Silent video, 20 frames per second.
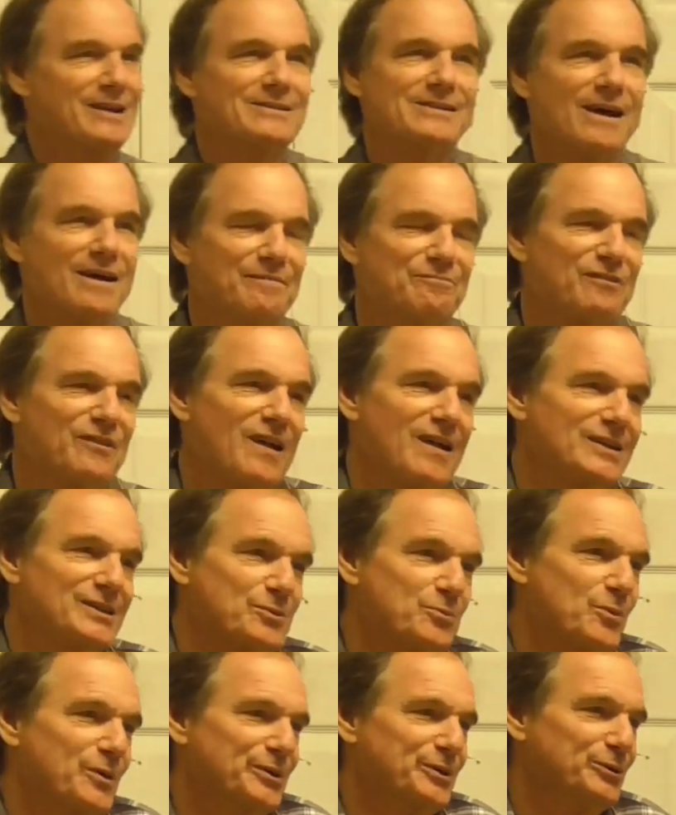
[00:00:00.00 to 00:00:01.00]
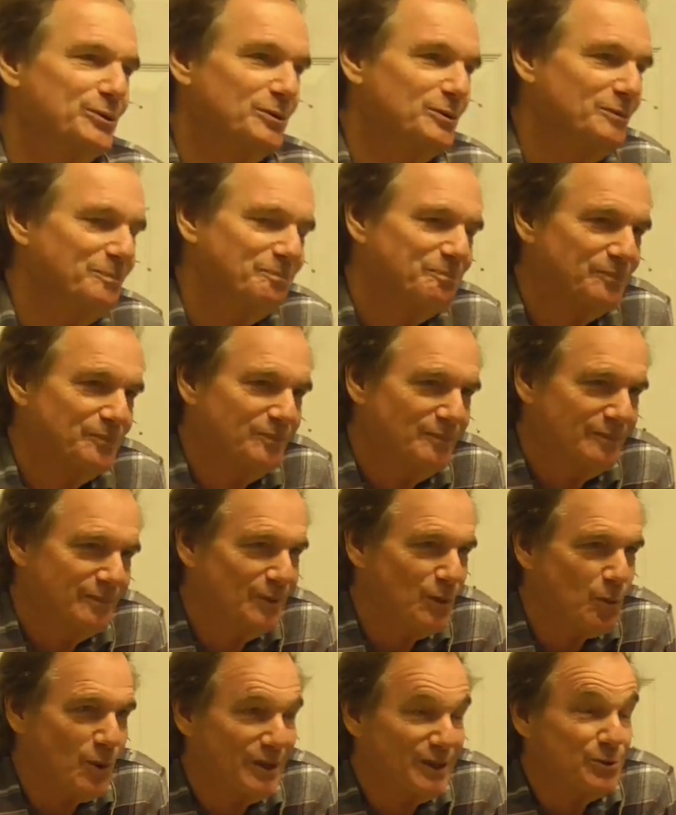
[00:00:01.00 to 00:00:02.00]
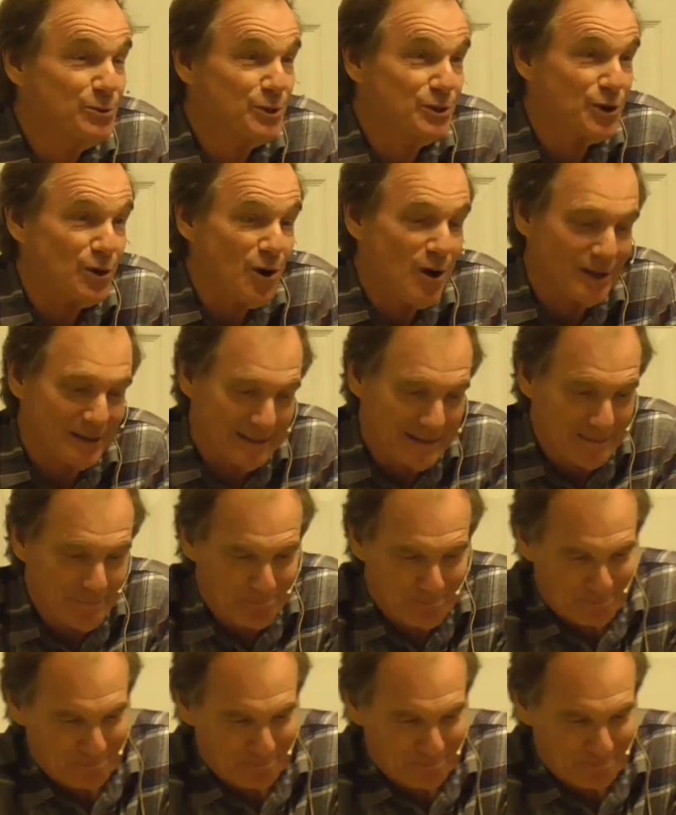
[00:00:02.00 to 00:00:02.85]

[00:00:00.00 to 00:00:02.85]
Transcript: Time flies when you're the one who's talking.